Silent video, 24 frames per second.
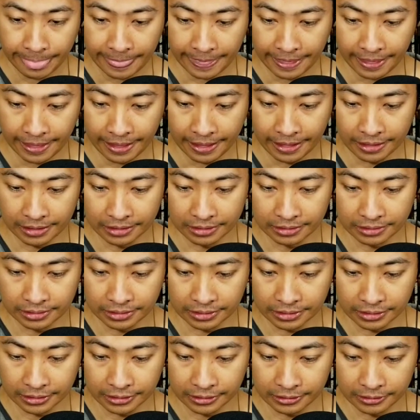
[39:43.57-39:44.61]
And
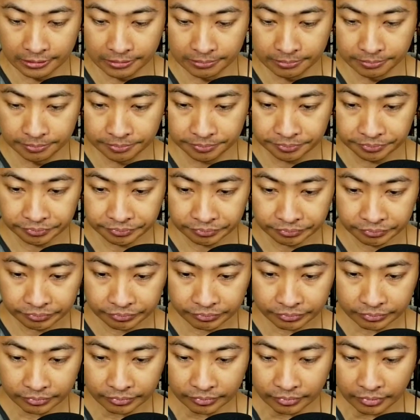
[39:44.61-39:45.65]
um,
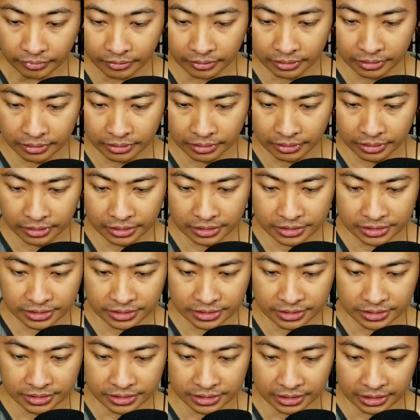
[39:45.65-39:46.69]
This
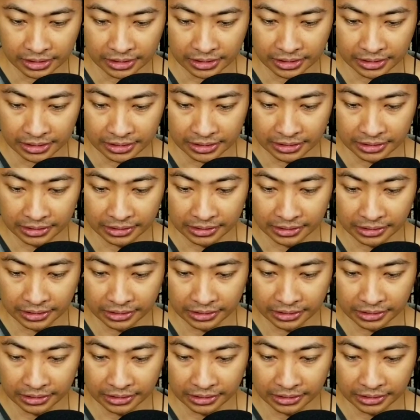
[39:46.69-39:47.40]
is uh,